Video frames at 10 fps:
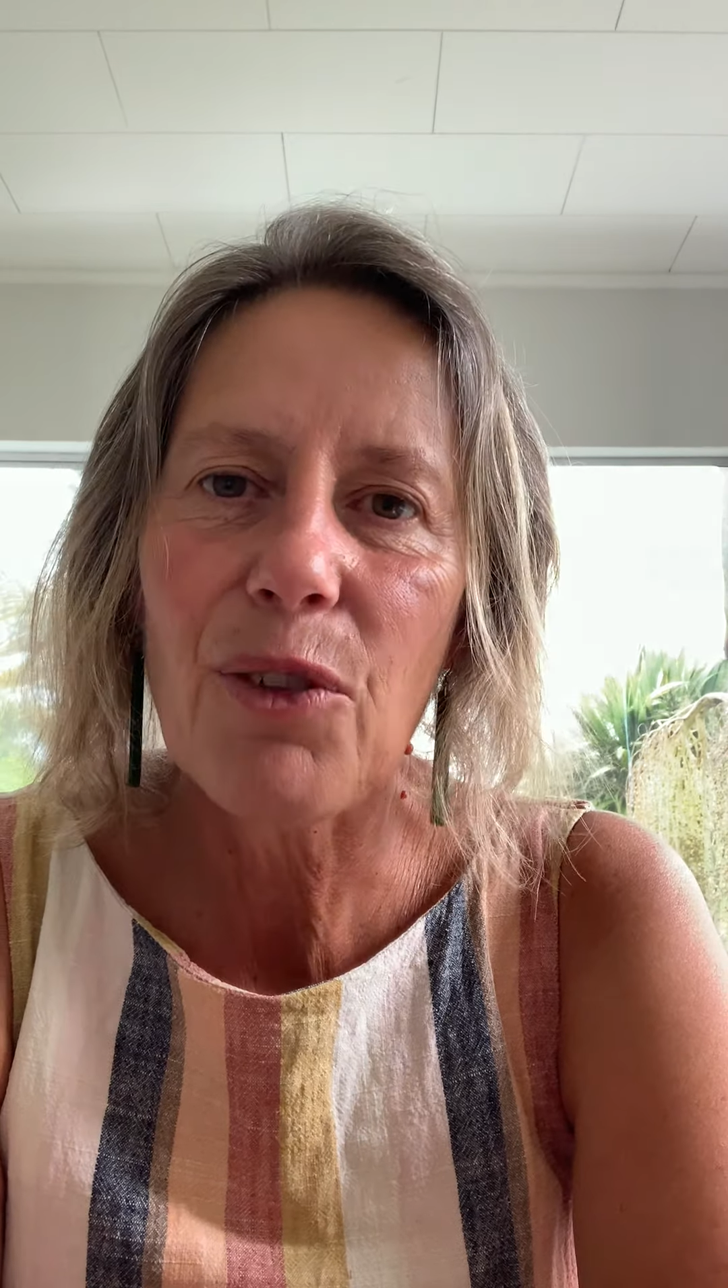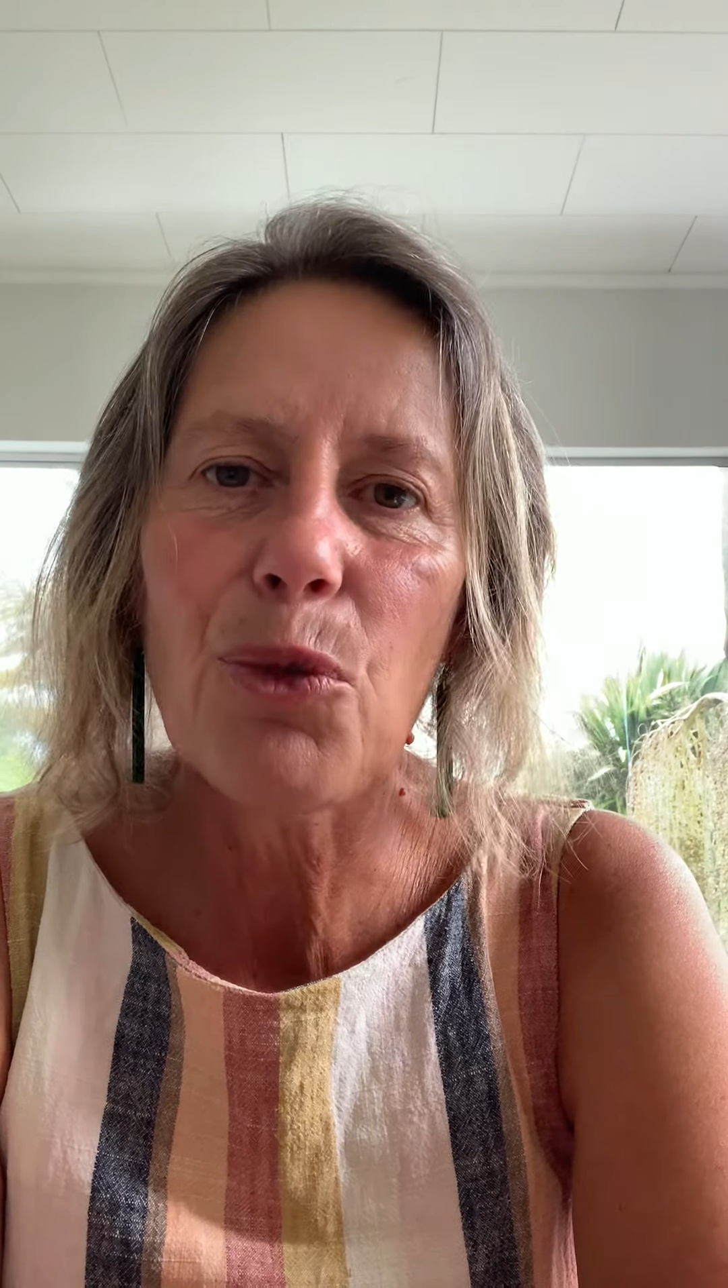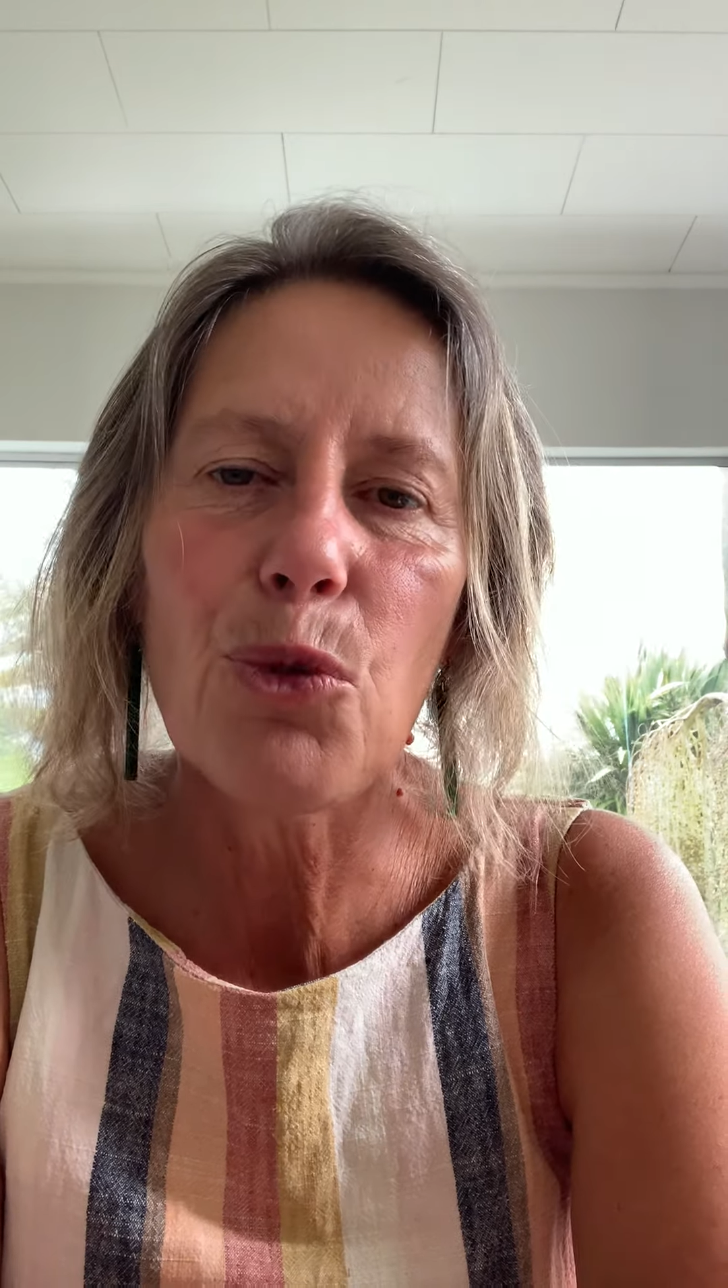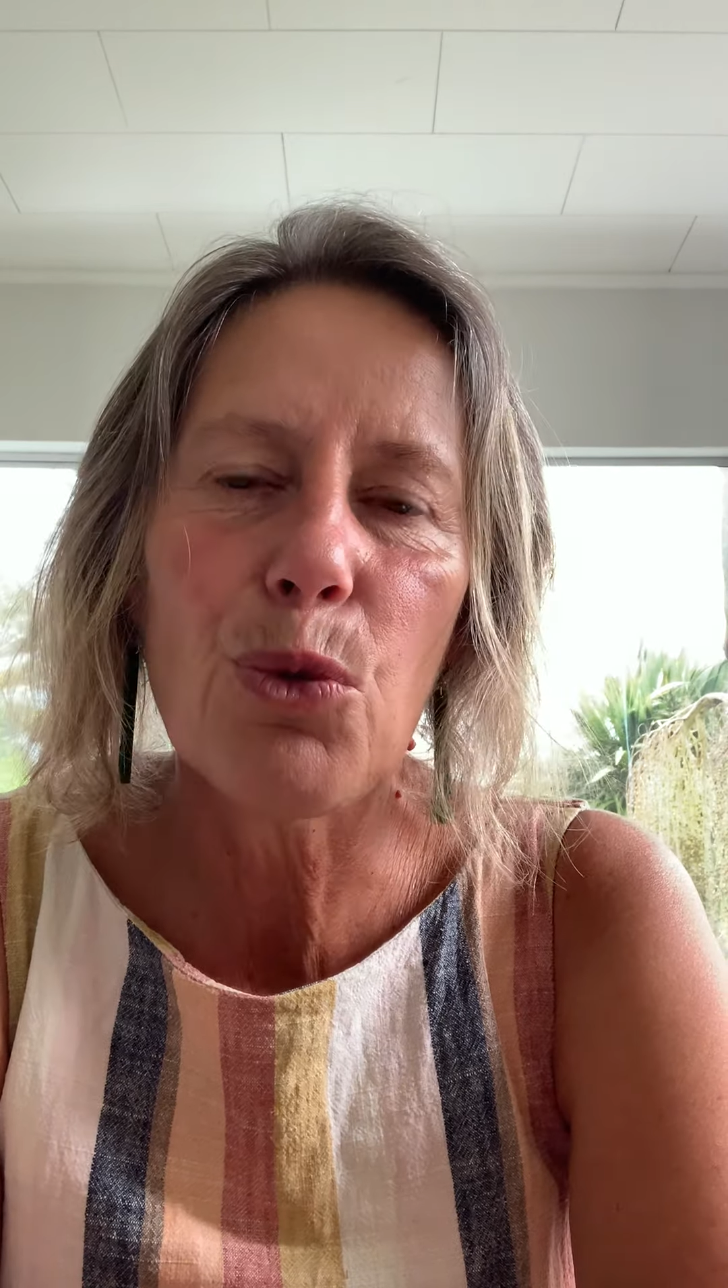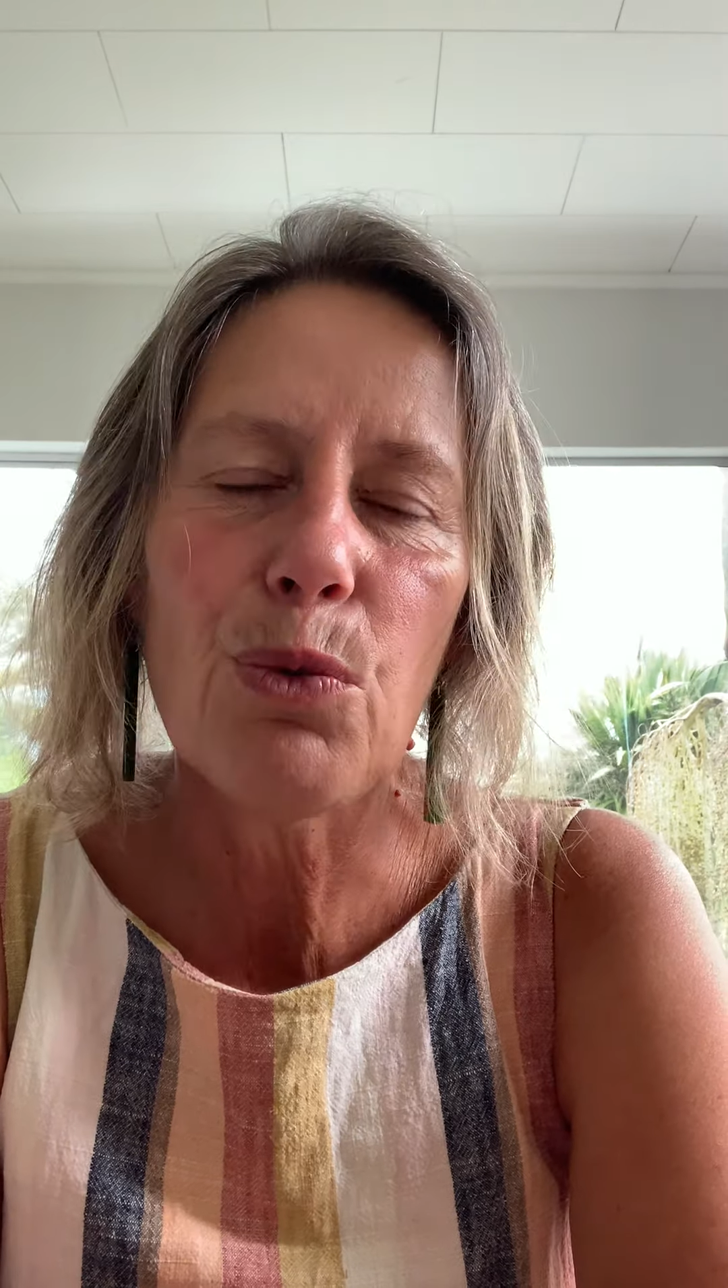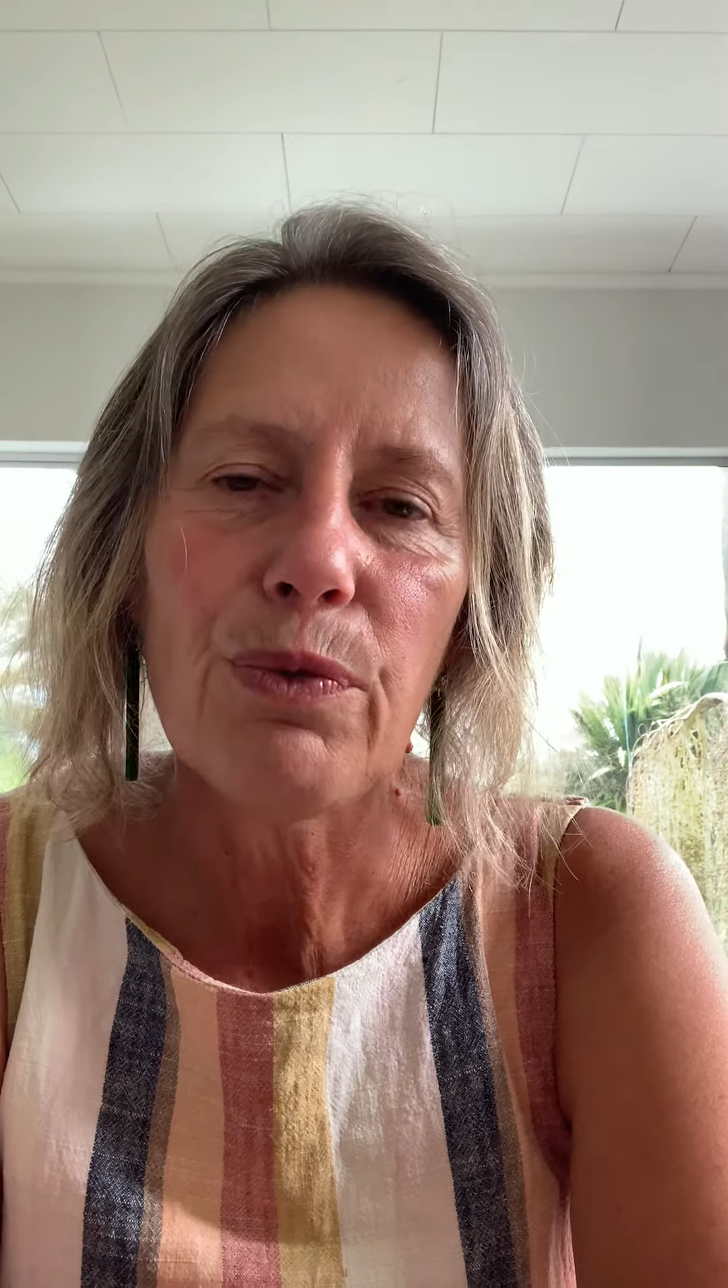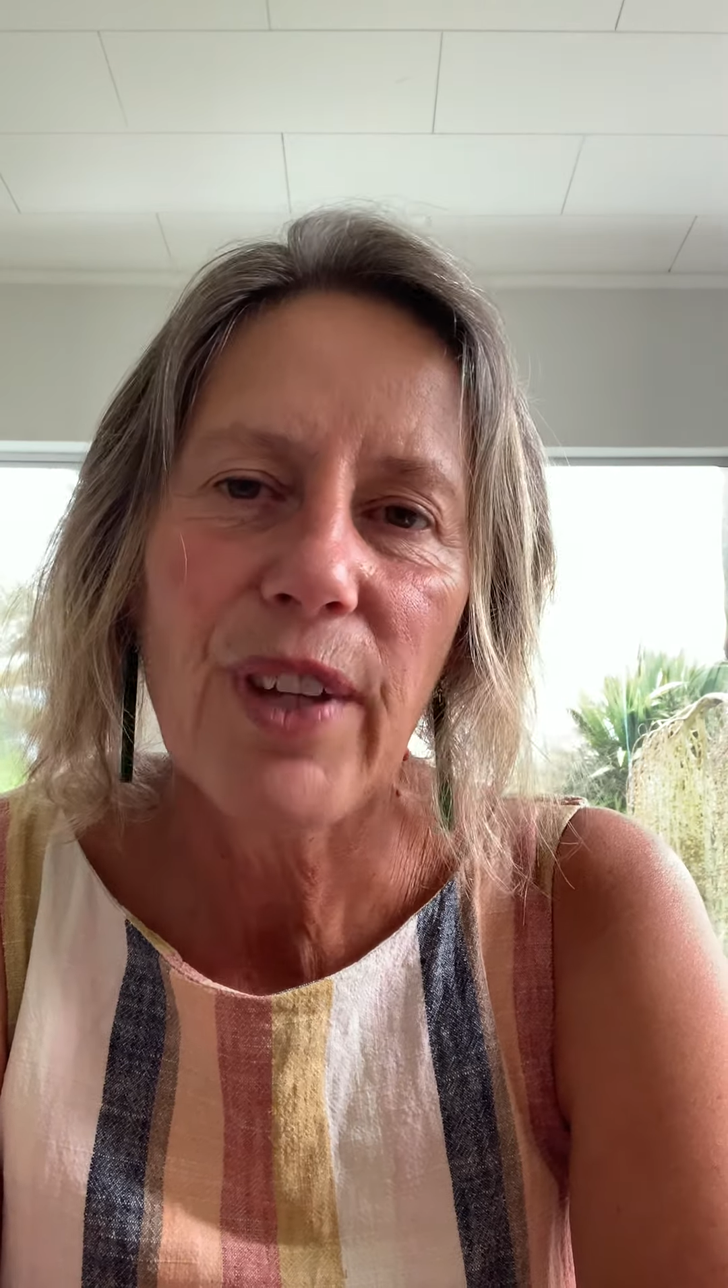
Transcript: all,